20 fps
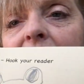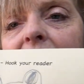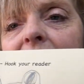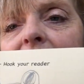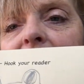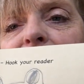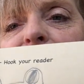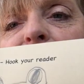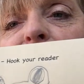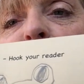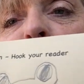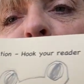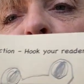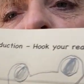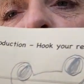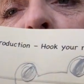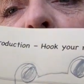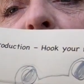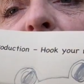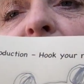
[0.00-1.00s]
And I just
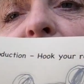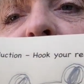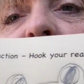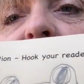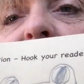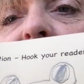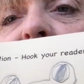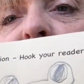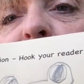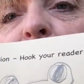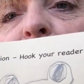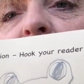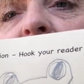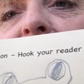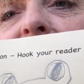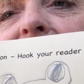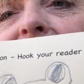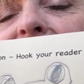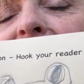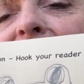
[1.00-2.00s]
put part of it that you
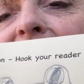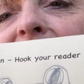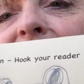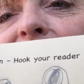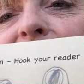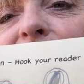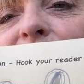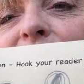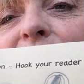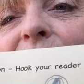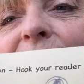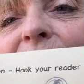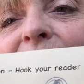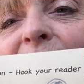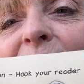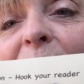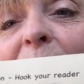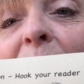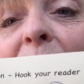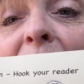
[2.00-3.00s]
can see.
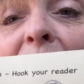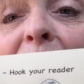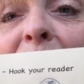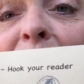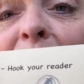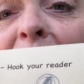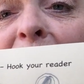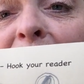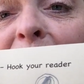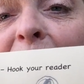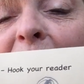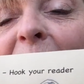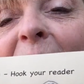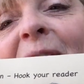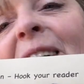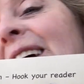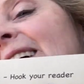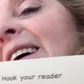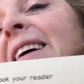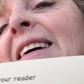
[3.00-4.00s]
So there's my
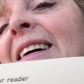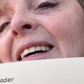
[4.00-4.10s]
frog.